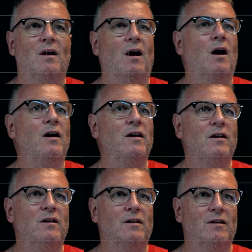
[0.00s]
I
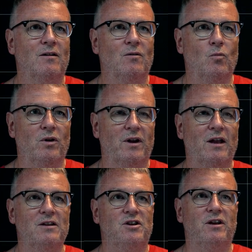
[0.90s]
would
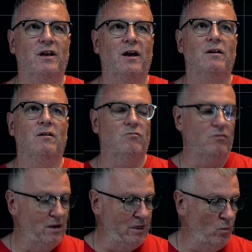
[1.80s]
occasionally get
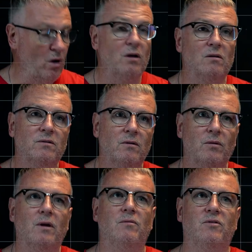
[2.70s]
really wild when
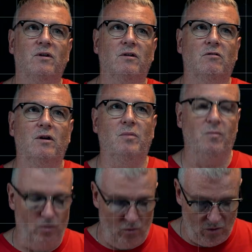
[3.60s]
I was incredibly
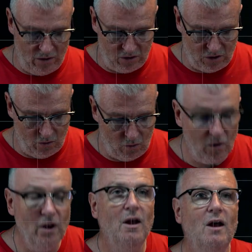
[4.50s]
bored at school
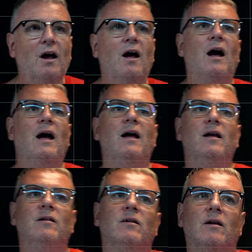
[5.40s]

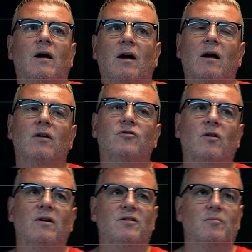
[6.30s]
and
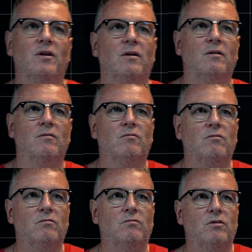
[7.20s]
try something,
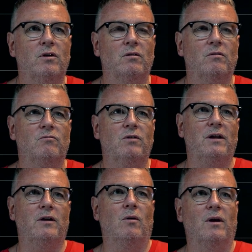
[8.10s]
really
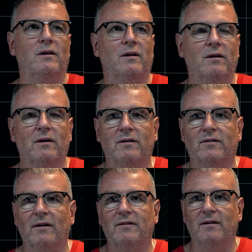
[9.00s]
quite
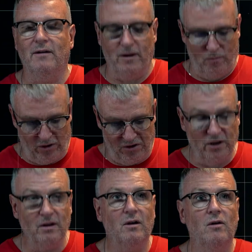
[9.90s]
exciting, like pressing
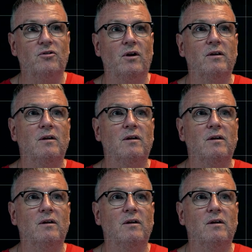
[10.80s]
cosine,